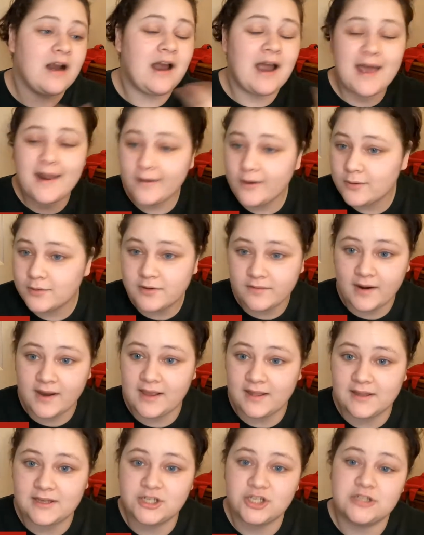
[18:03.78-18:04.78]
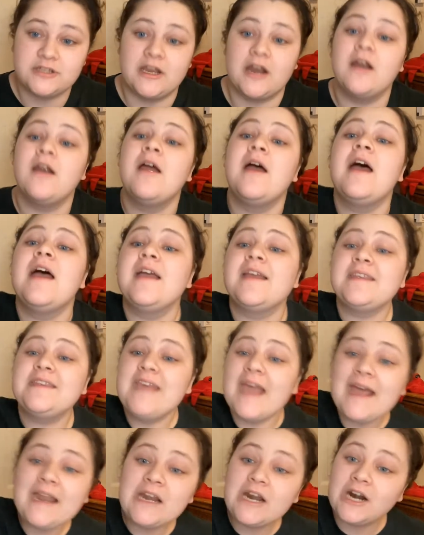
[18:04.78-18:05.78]
are. I don't know what the regulations are.
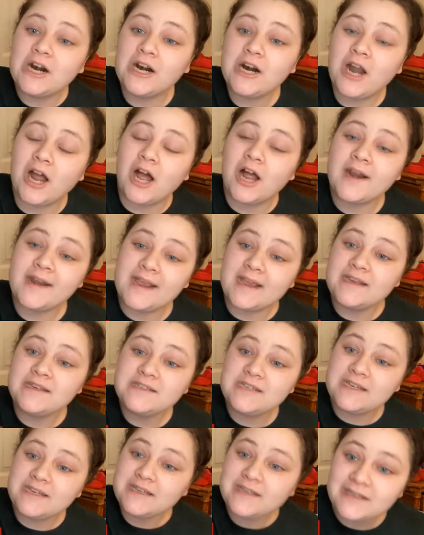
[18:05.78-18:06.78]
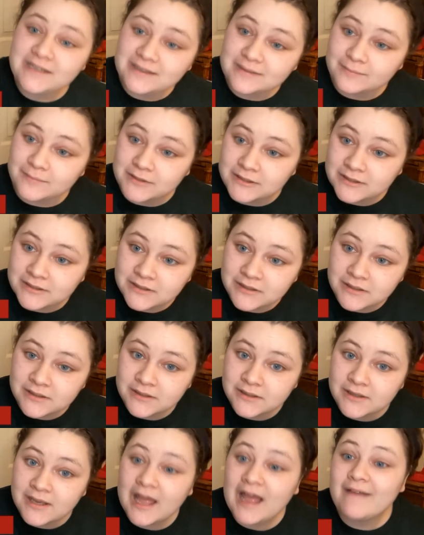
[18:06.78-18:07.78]
Get her on a team.
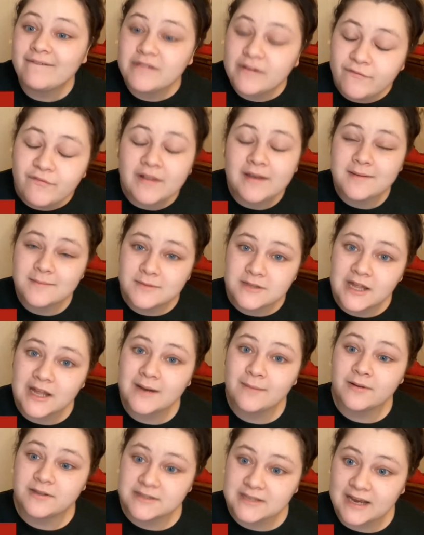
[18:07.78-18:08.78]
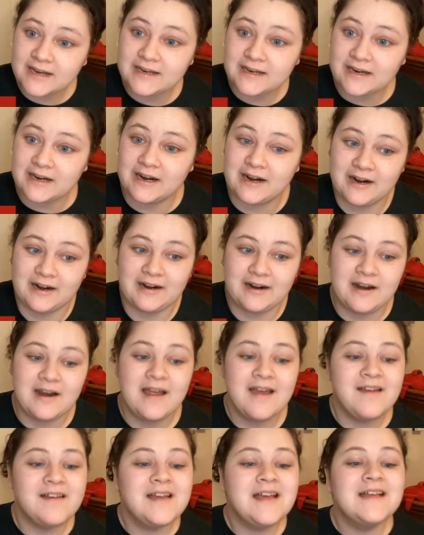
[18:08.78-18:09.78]
Have the Flames thought about signing her?
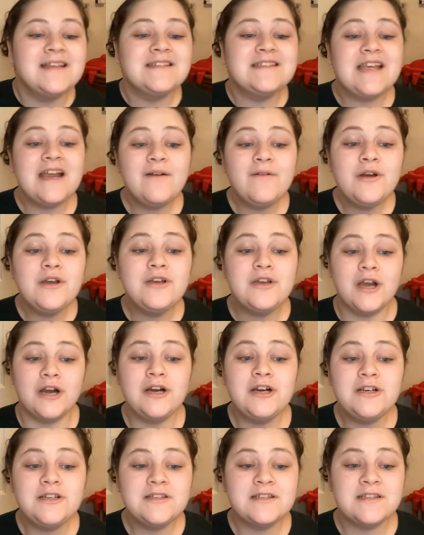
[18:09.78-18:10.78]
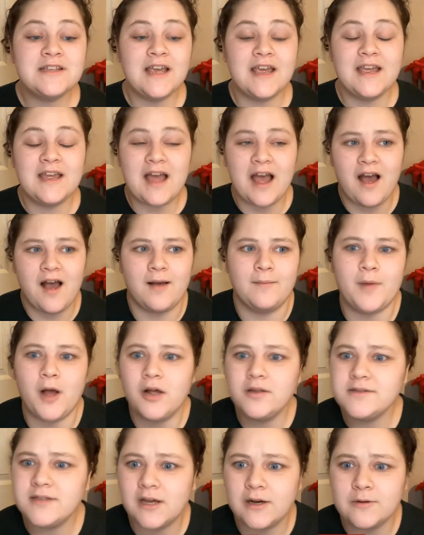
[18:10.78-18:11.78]
Sarah Nurse
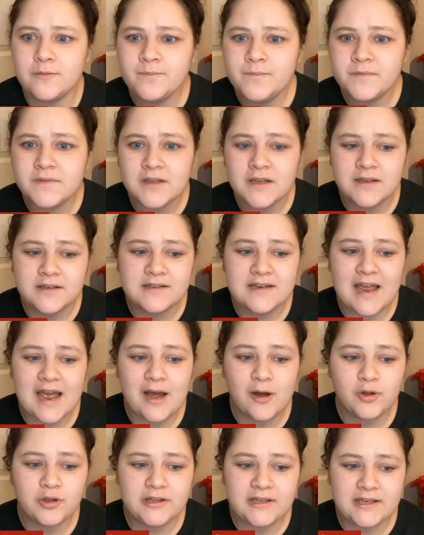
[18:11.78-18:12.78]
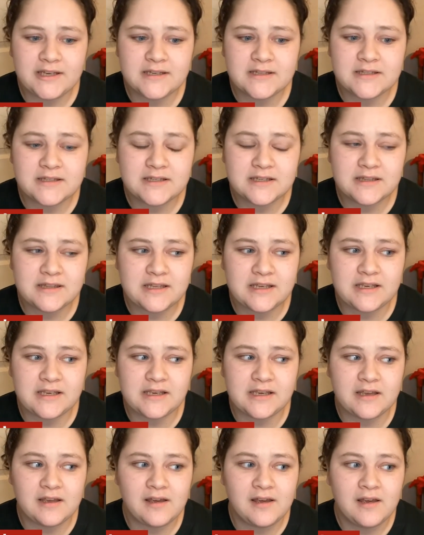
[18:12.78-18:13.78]
also now leads
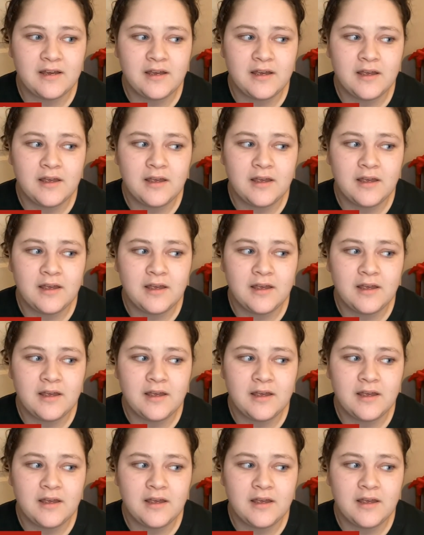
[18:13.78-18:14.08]
the